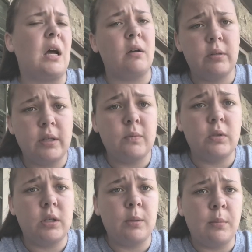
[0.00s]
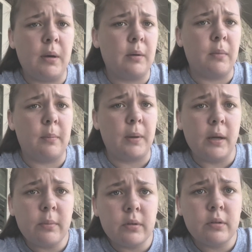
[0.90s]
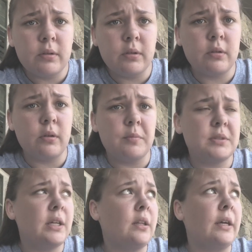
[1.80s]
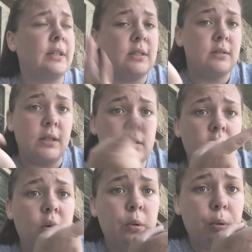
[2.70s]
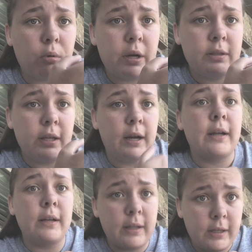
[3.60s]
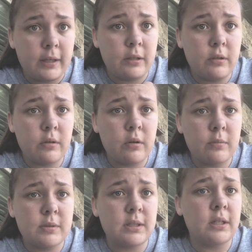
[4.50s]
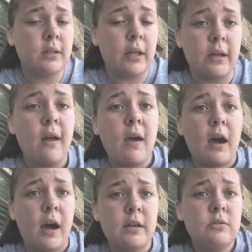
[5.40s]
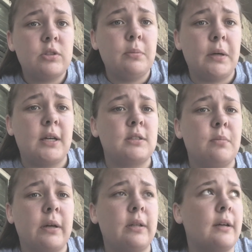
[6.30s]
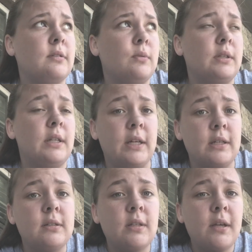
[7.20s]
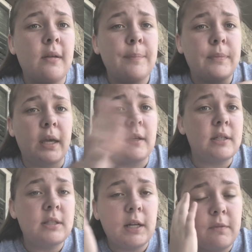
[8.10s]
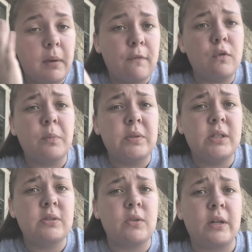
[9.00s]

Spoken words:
I'll leave when you give me back my paper. You know what I'm saying? Like that's a whole grade that I need. You know what I'm saying? Like I usually passed my classes with D's, and that's not even my full potential.